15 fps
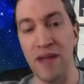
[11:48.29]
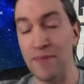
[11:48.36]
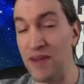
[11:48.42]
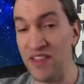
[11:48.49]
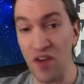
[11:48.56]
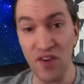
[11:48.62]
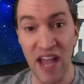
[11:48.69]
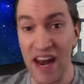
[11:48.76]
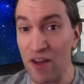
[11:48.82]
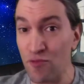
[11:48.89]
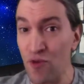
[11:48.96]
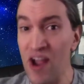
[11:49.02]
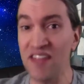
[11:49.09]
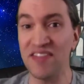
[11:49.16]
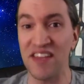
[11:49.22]
Maybe they'll get it
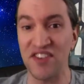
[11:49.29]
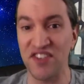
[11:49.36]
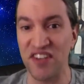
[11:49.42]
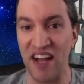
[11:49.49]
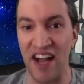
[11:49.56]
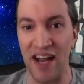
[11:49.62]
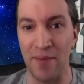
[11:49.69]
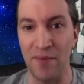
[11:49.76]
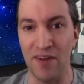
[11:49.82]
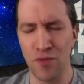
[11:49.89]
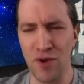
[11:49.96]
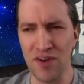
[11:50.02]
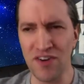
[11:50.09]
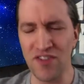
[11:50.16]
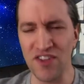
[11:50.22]
right this time. No
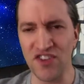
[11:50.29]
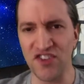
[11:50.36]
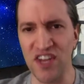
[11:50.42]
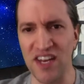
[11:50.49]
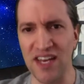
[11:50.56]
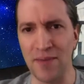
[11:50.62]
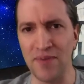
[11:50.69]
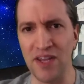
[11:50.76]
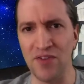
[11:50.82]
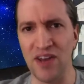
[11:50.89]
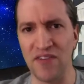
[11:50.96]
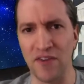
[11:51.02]
wonder the CW